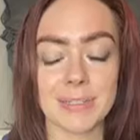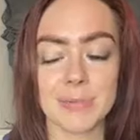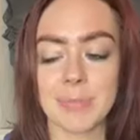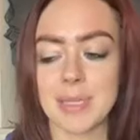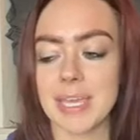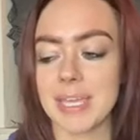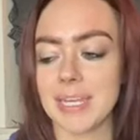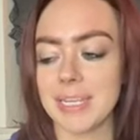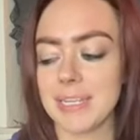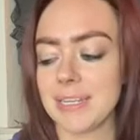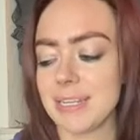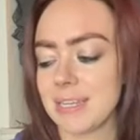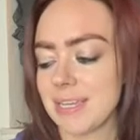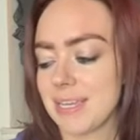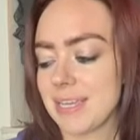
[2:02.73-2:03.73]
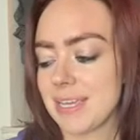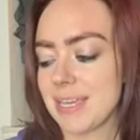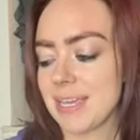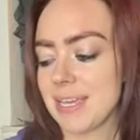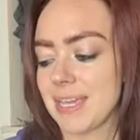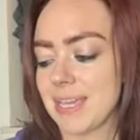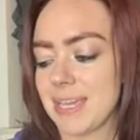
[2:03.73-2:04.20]
beginning
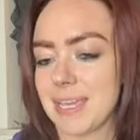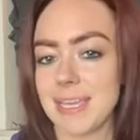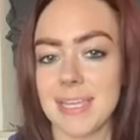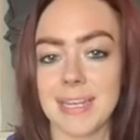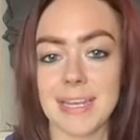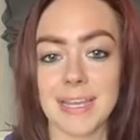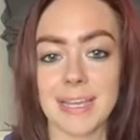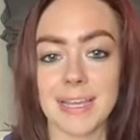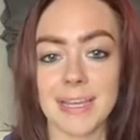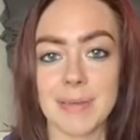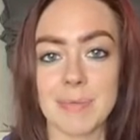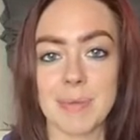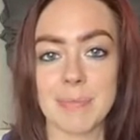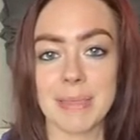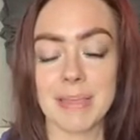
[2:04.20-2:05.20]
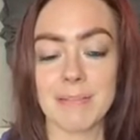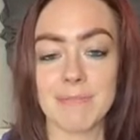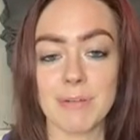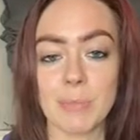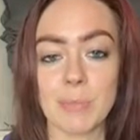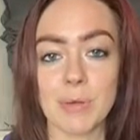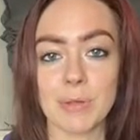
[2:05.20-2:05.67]
in commitment, a
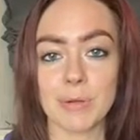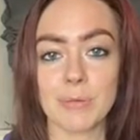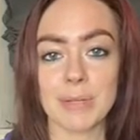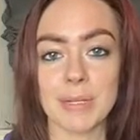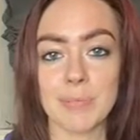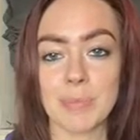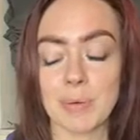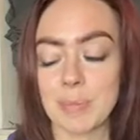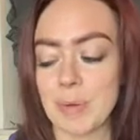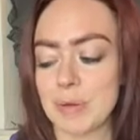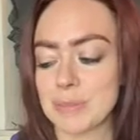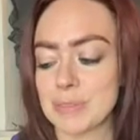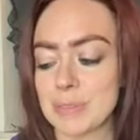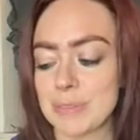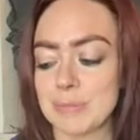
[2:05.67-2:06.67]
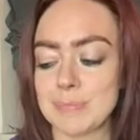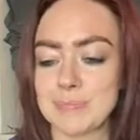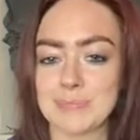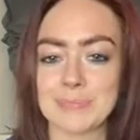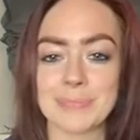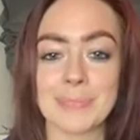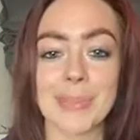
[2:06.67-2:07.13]
verbal or written proposal.
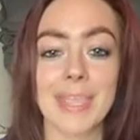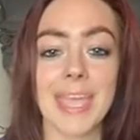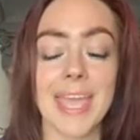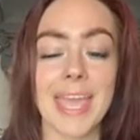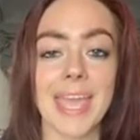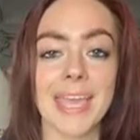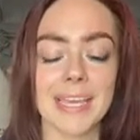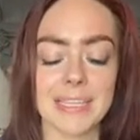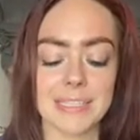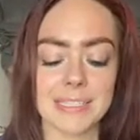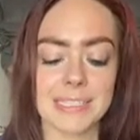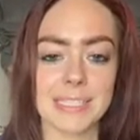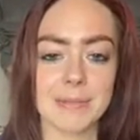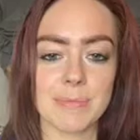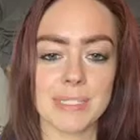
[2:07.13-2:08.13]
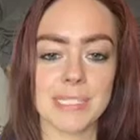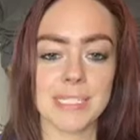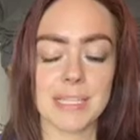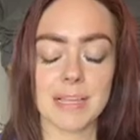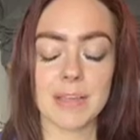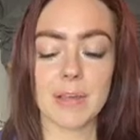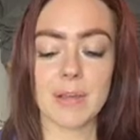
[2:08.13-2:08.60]
Let's see
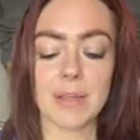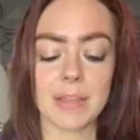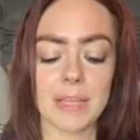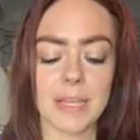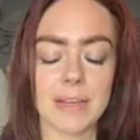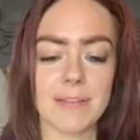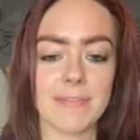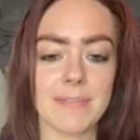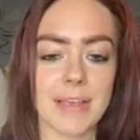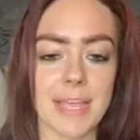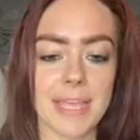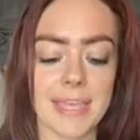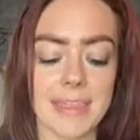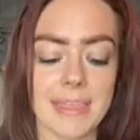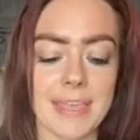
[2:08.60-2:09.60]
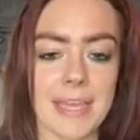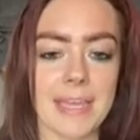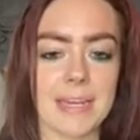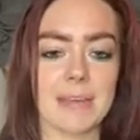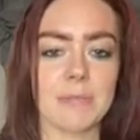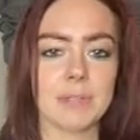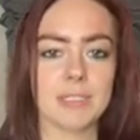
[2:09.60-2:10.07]
what's clarifying
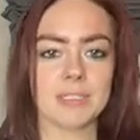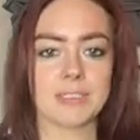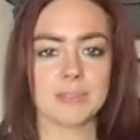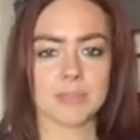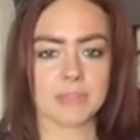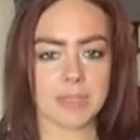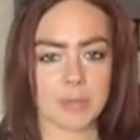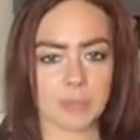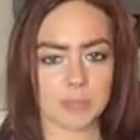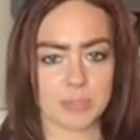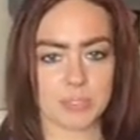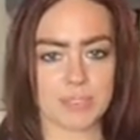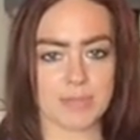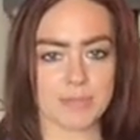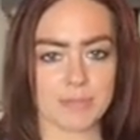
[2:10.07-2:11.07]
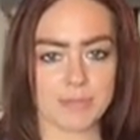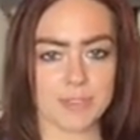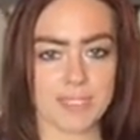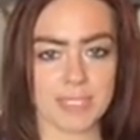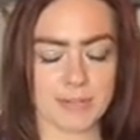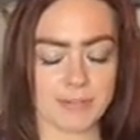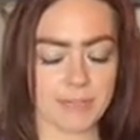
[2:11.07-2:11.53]
that. I'm going to do a couple
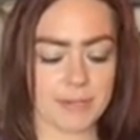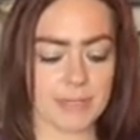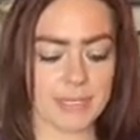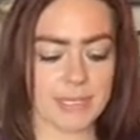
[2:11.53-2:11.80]
shuffles here for you.